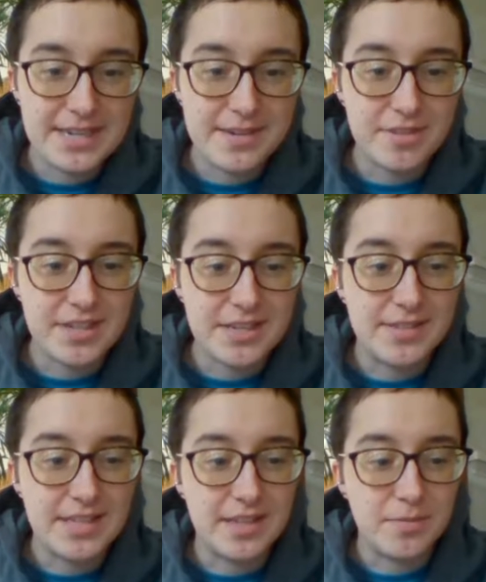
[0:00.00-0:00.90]
Donovan. I
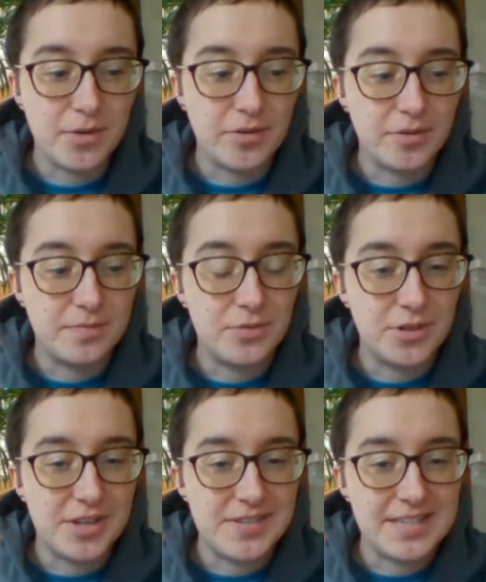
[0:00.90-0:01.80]
use they, them
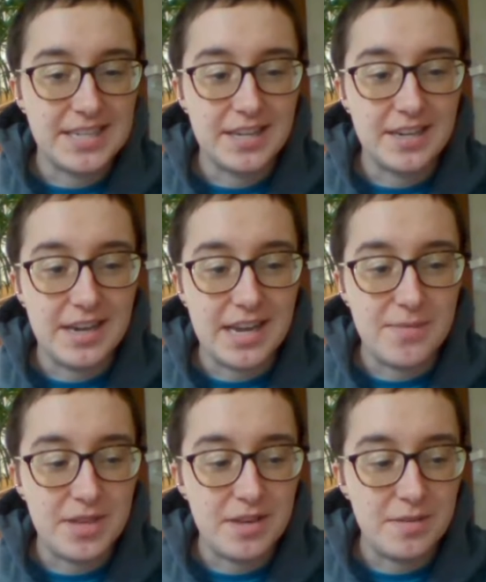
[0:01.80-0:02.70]
pronouns.
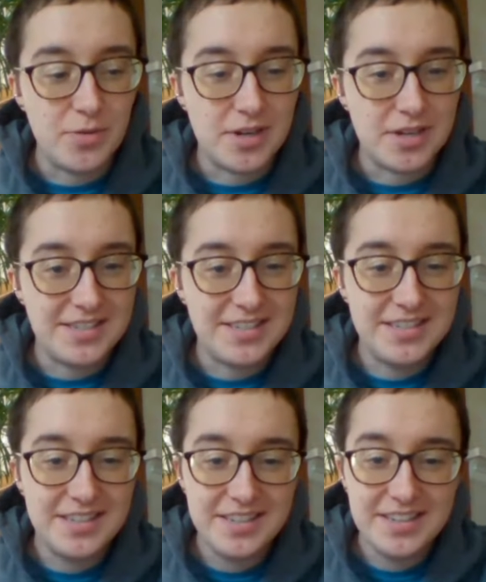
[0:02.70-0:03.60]
I'm in
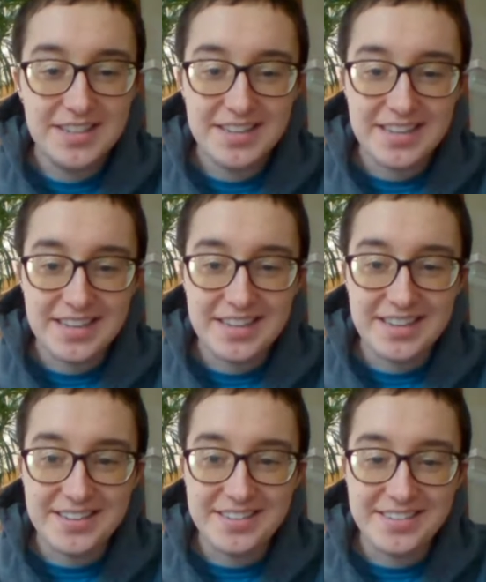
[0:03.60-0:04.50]
Milwaukee
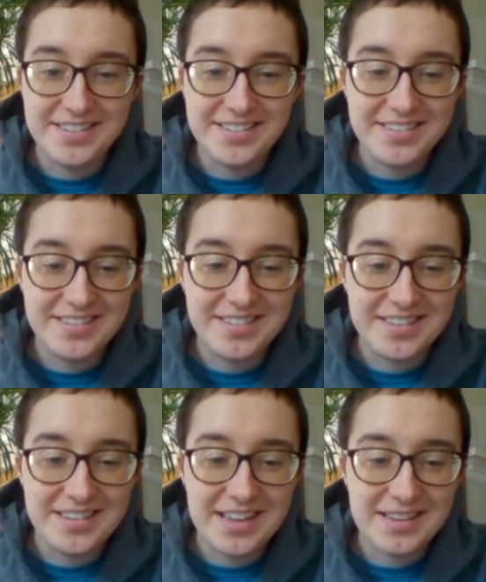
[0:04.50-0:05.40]
and
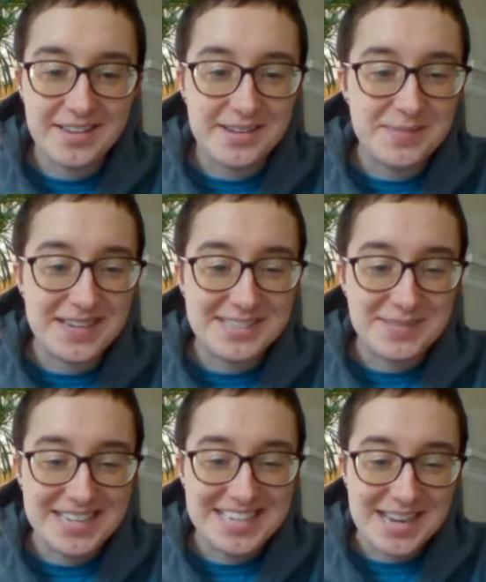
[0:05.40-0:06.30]
I'll pass
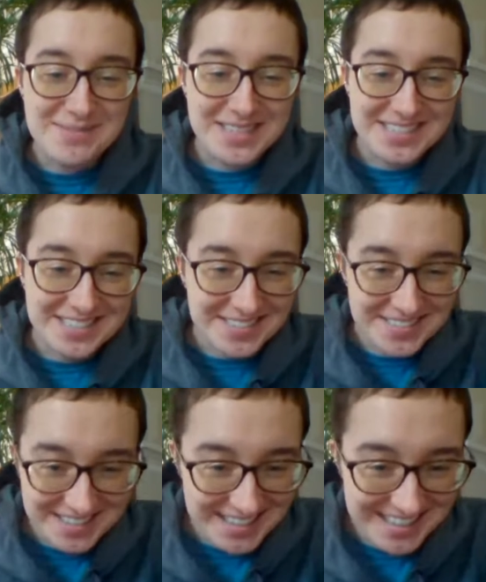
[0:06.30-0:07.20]
it back to Abby to
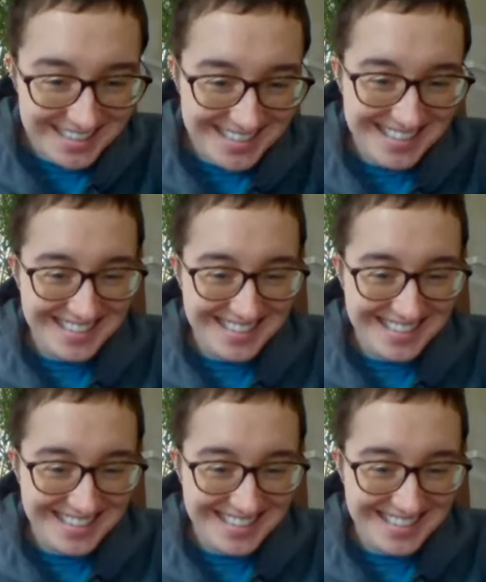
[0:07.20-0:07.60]
start, I think.